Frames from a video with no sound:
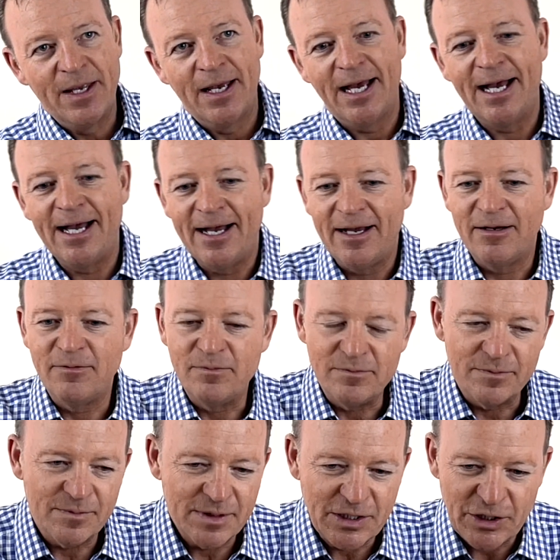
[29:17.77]

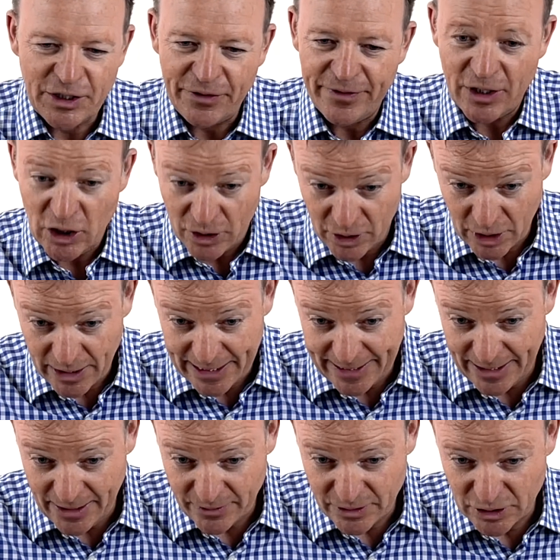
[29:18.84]
the guy that
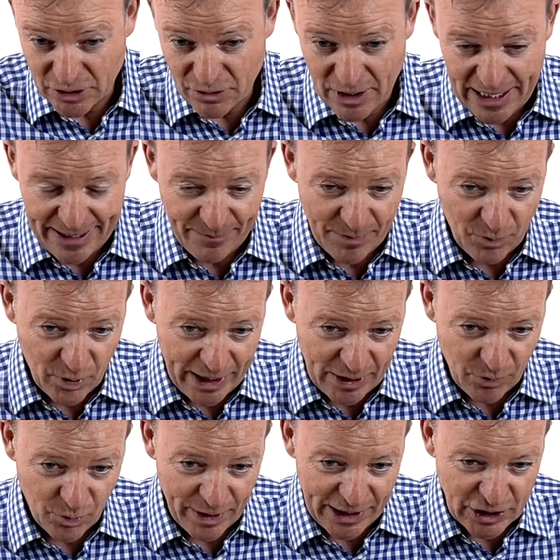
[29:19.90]
you described,
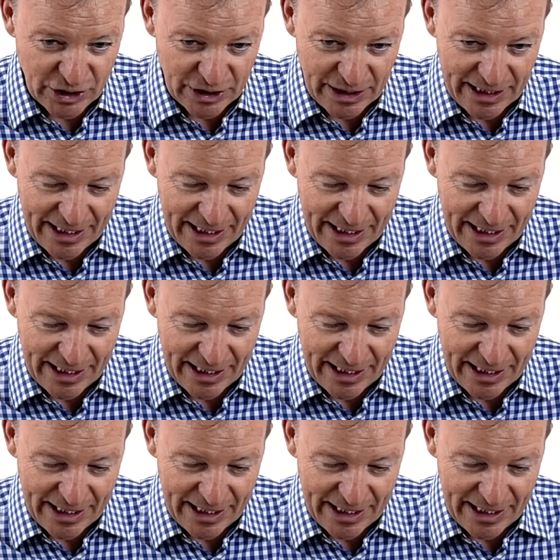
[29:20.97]
which